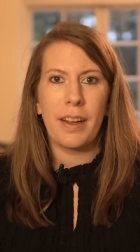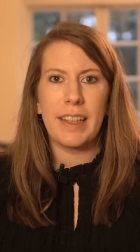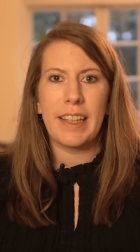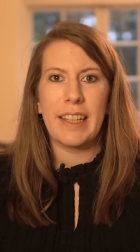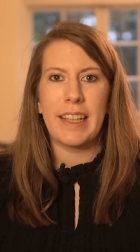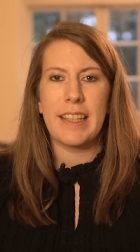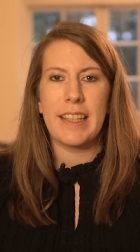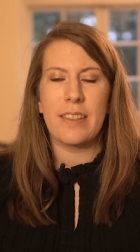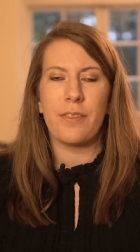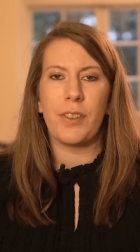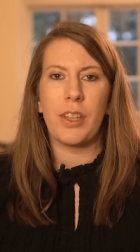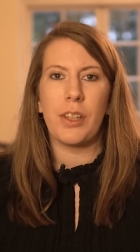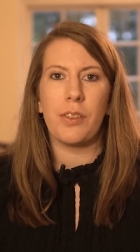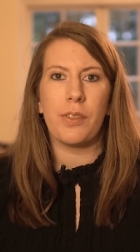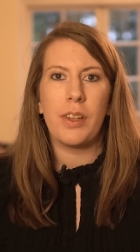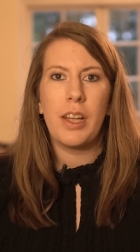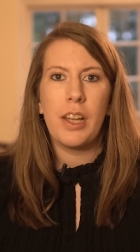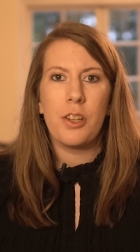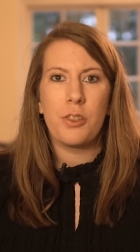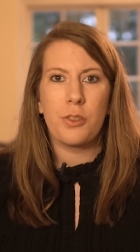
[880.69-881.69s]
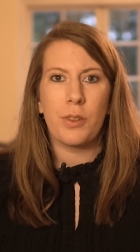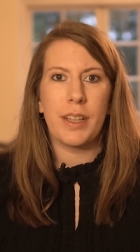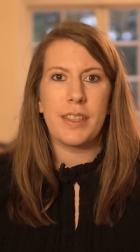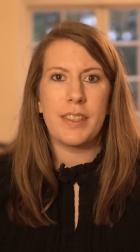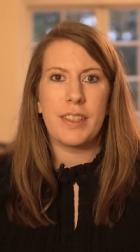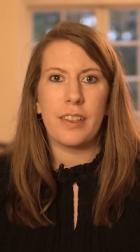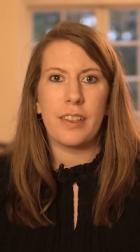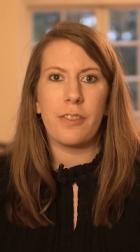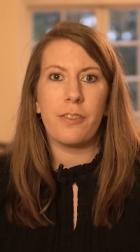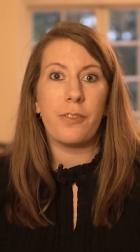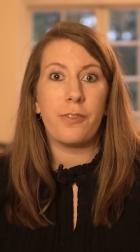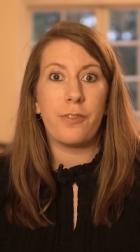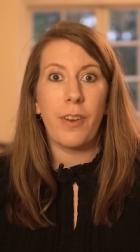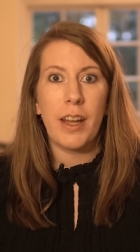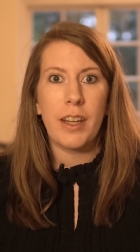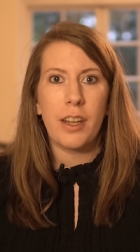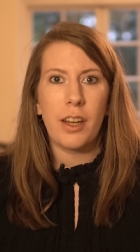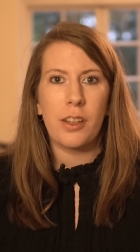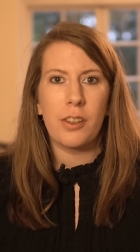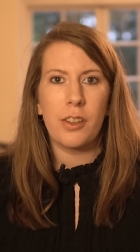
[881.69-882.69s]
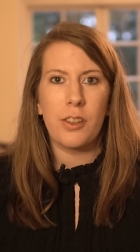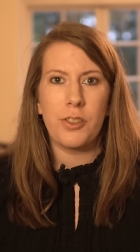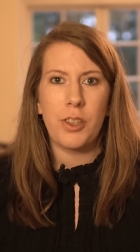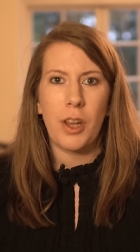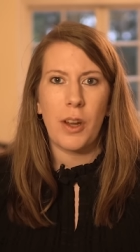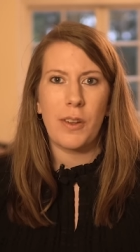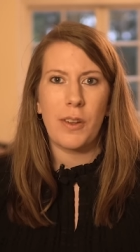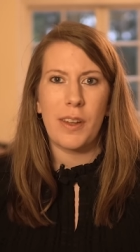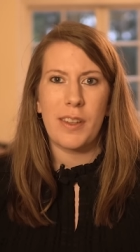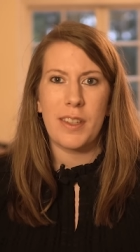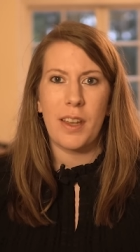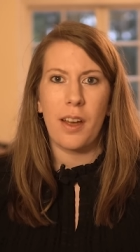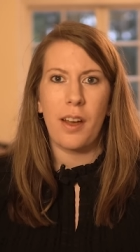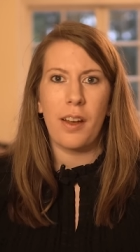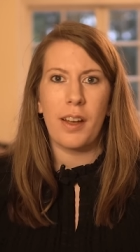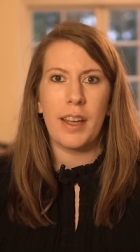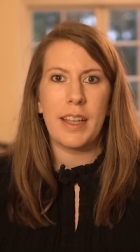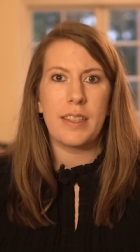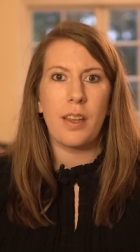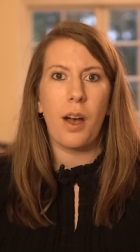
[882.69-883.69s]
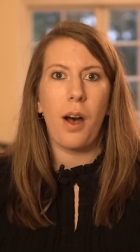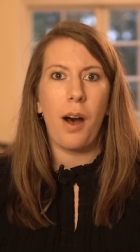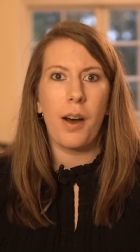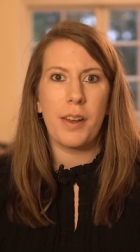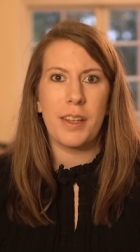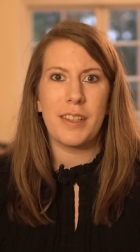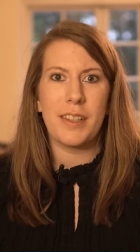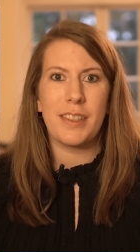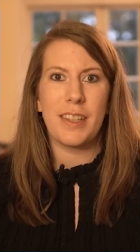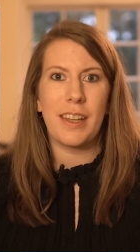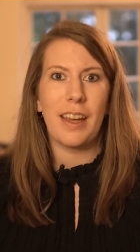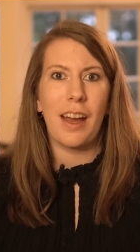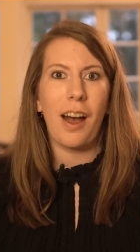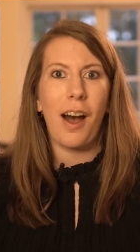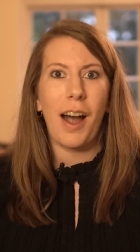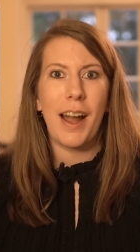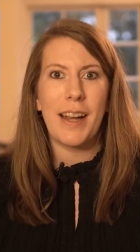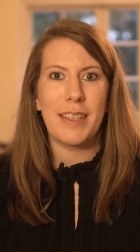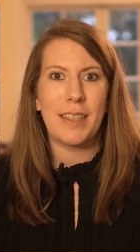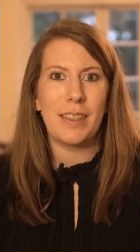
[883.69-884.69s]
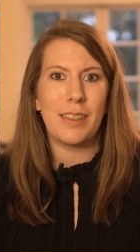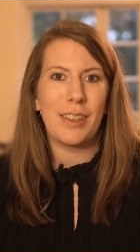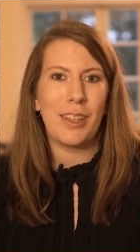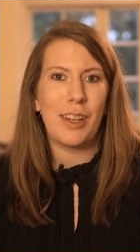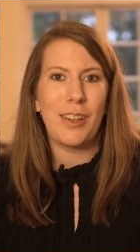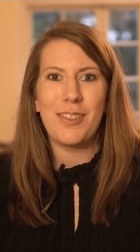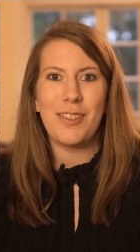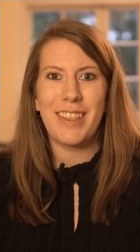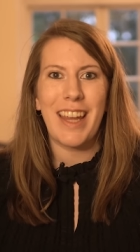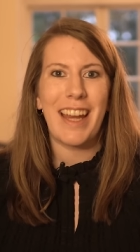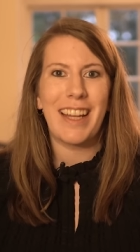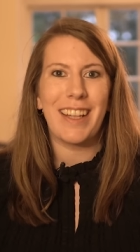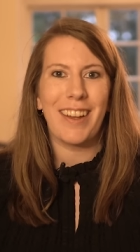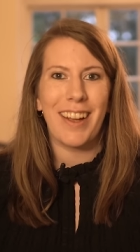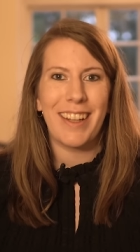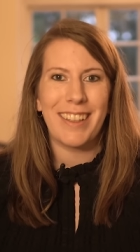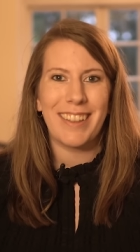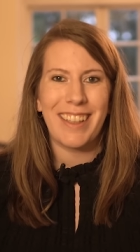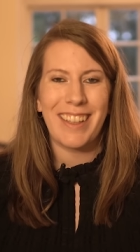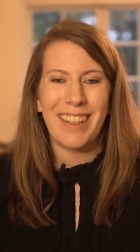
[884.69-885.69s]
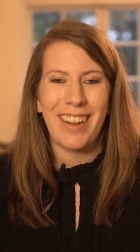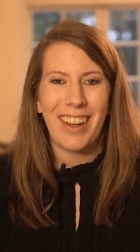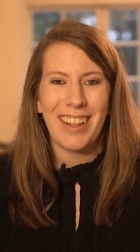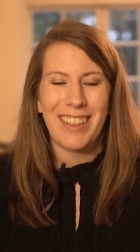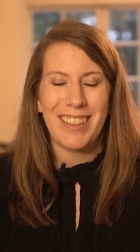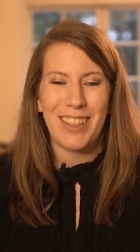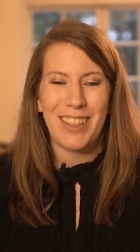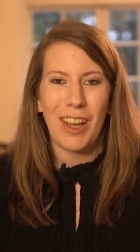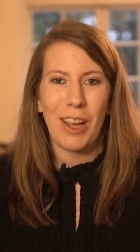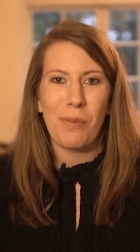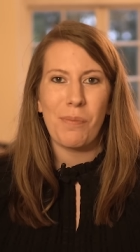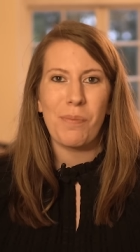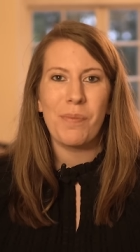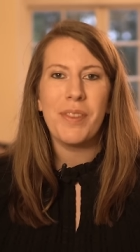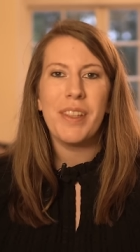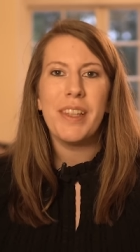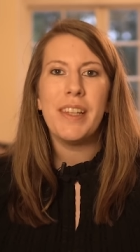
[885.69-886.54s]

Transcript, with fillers: I think there's a view of trying to find out who the donors are. It's harder to hide in, you know, daylight than nighttime.